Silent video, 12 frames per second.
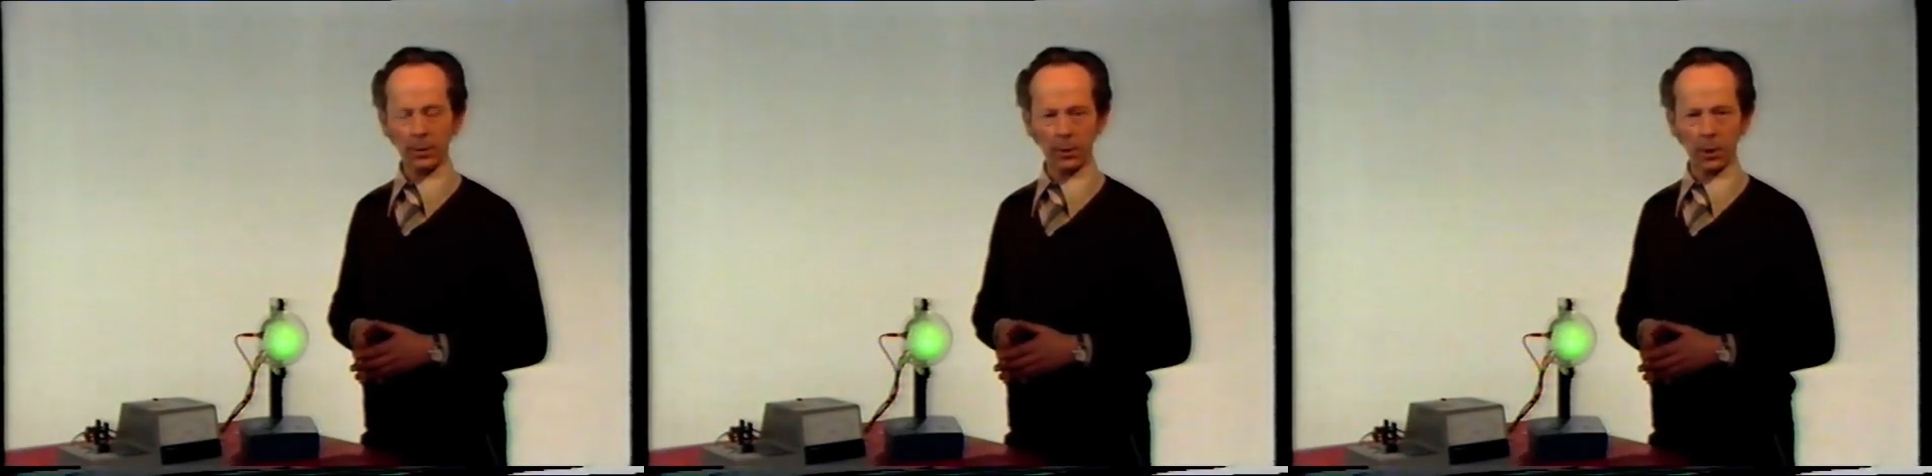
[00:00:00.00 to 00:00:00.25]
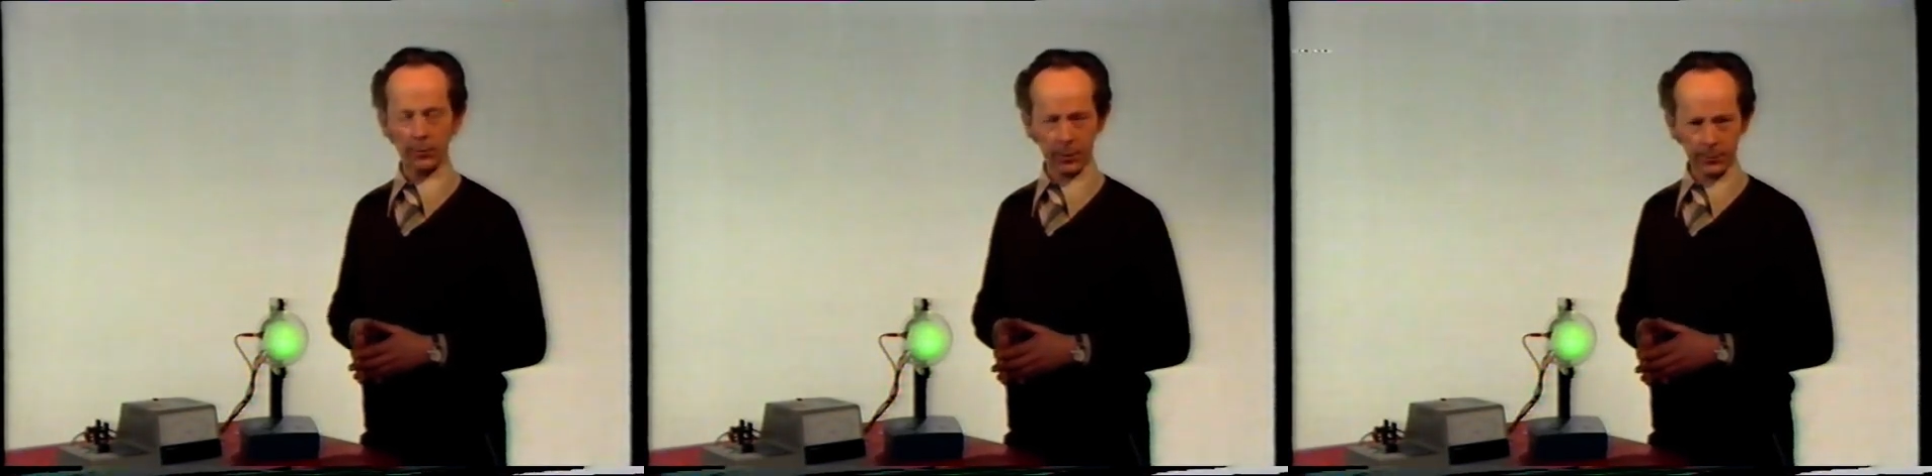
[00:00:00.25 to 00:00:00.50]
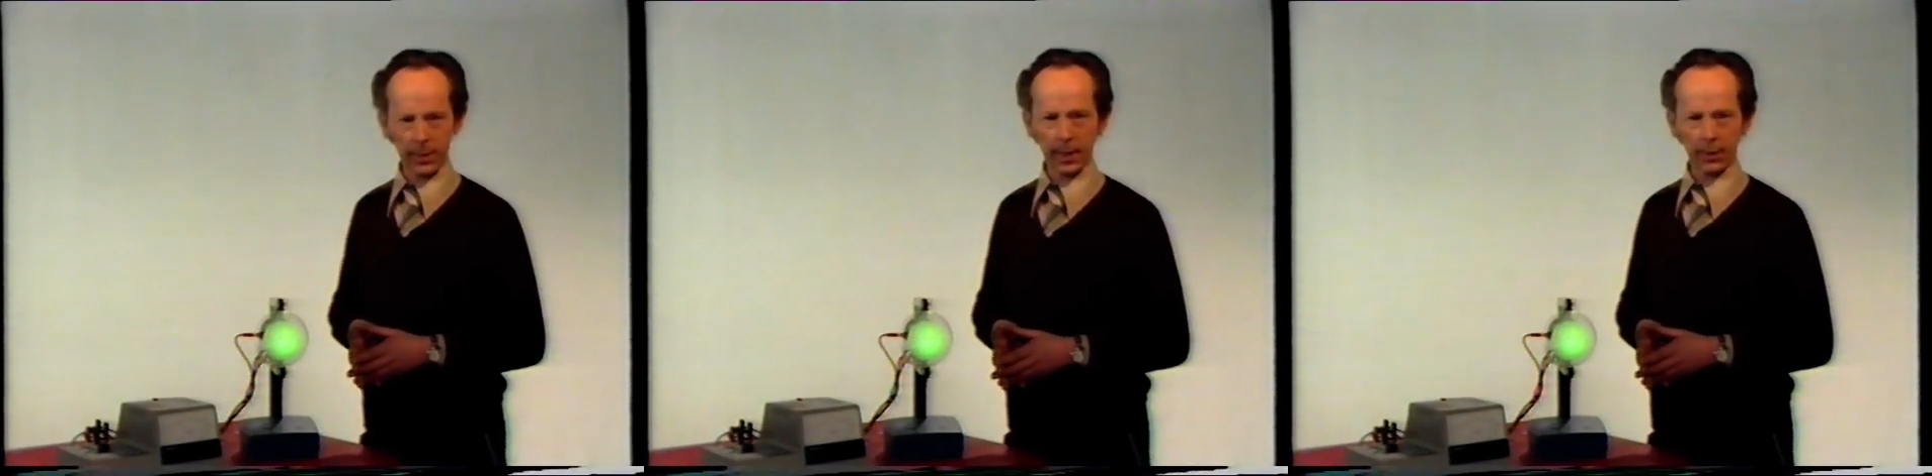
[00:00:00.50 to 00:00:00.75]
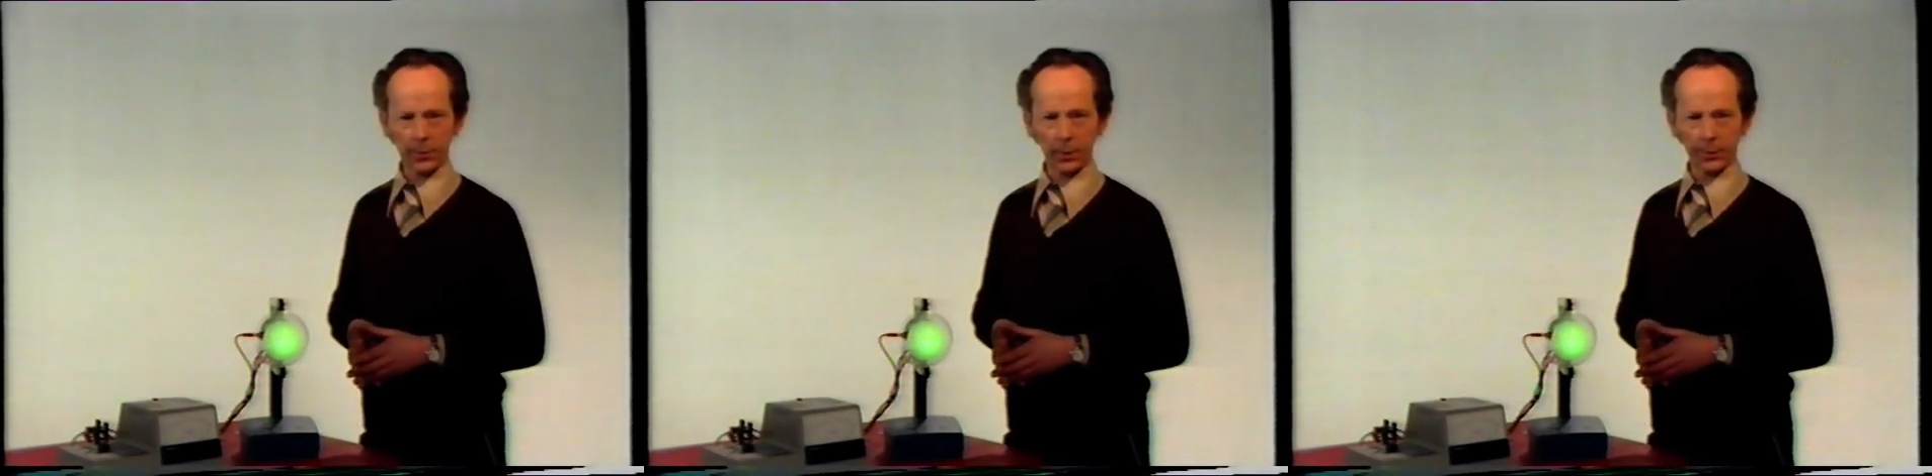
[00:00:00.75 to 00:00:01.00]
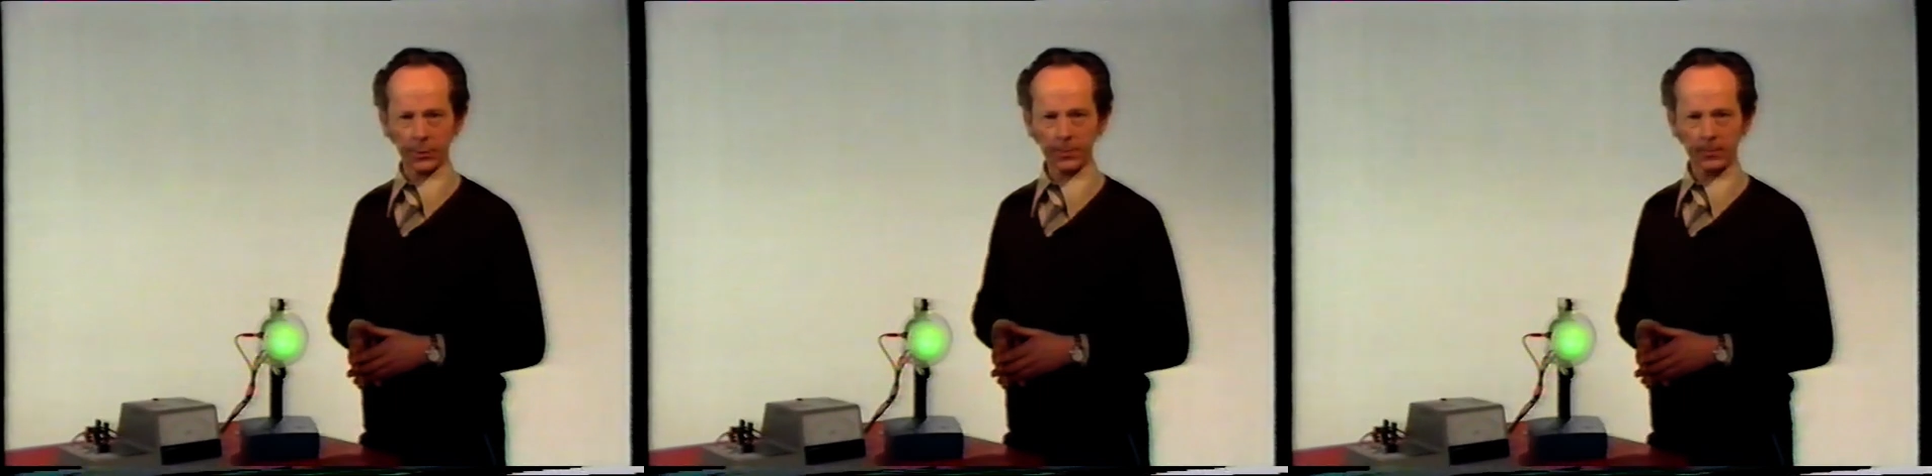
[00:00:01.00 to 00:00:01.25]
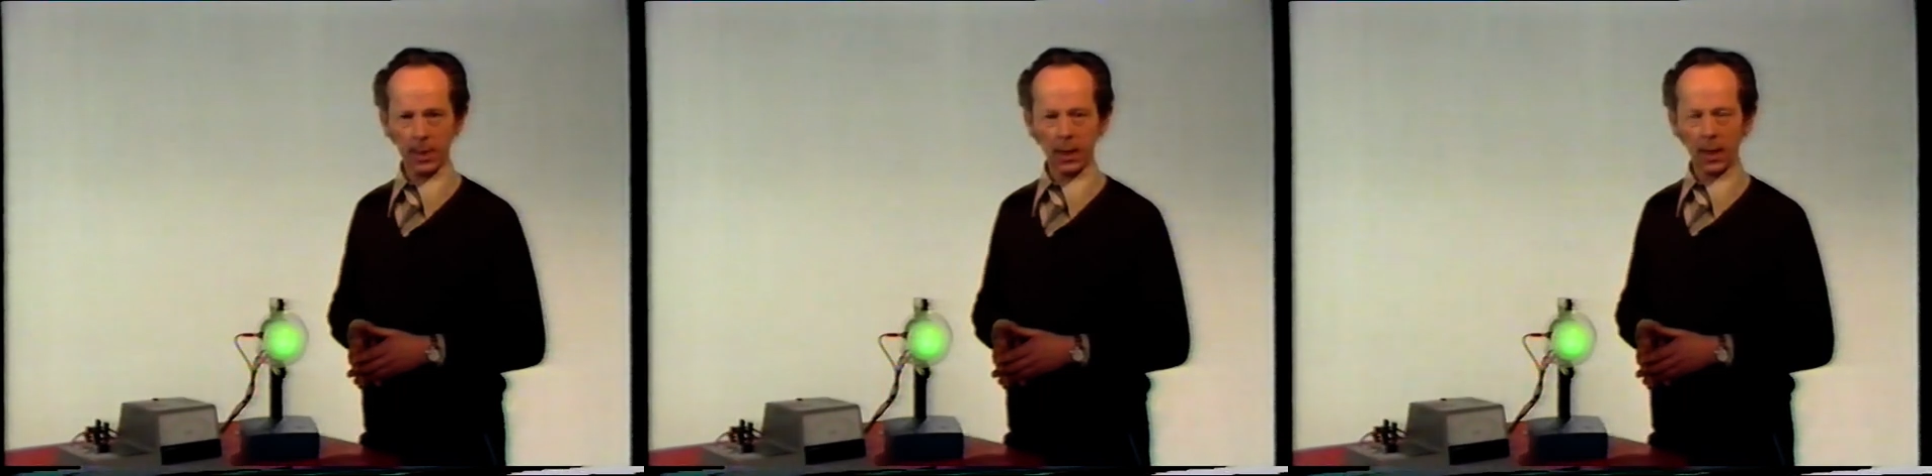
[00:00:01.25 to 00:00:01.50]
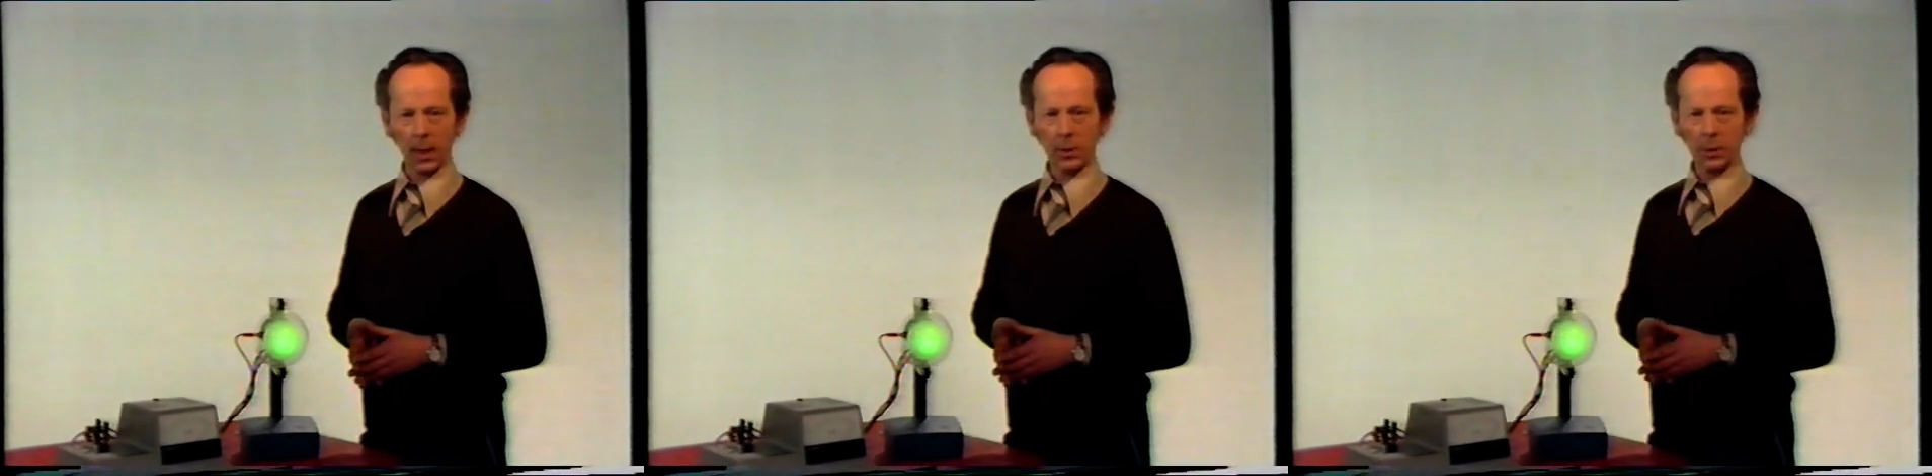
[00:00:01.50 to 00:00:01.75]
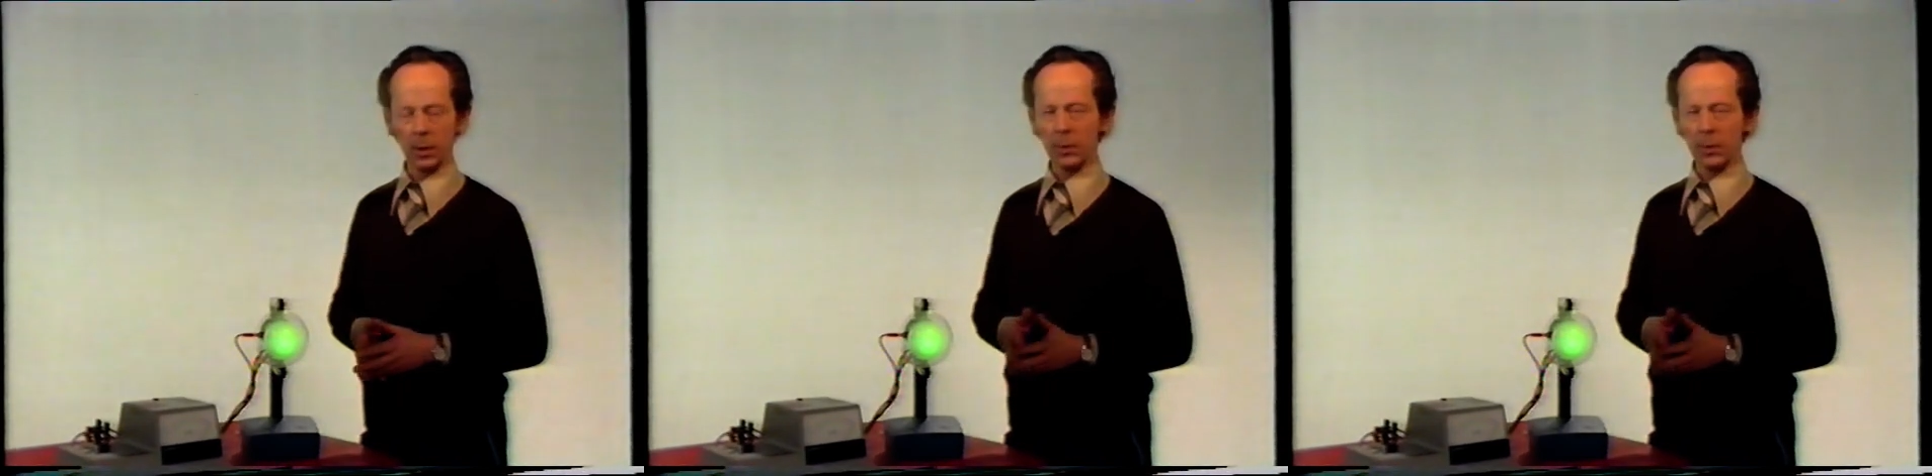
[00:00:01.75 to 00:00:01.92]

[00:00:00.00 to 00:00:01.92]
of the electrons. Actually,